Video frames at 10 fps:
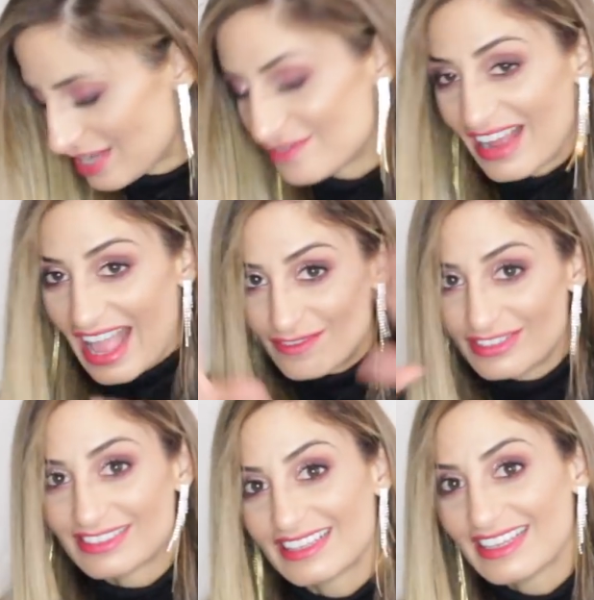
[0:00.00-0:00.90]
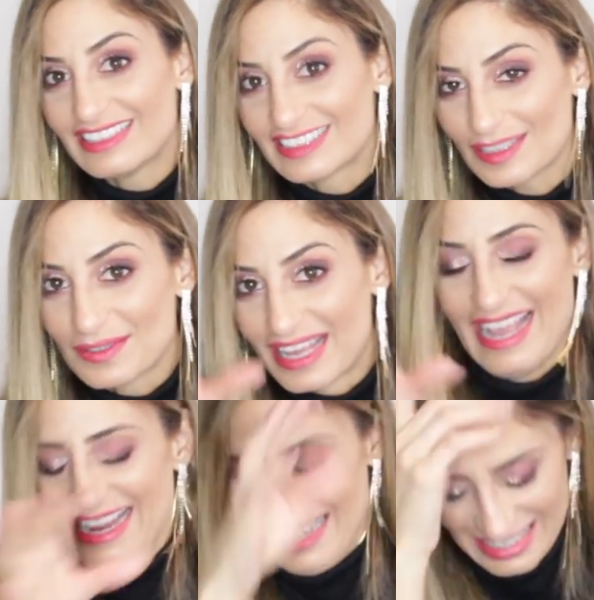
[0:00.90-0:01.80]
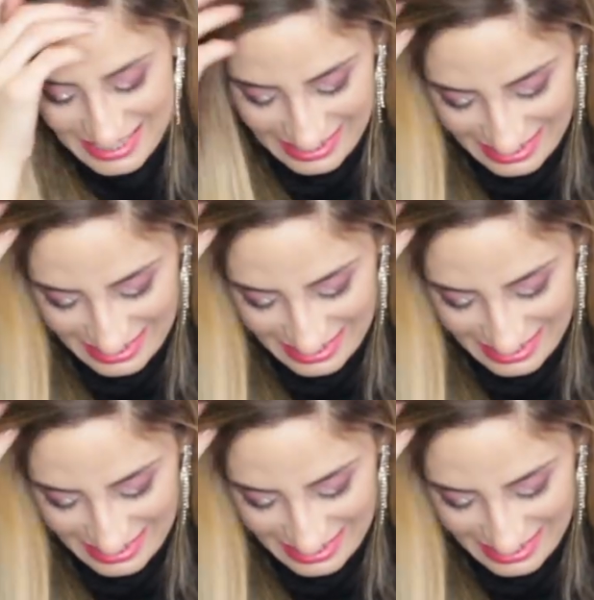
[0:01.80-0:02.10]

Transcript: if everything is okay.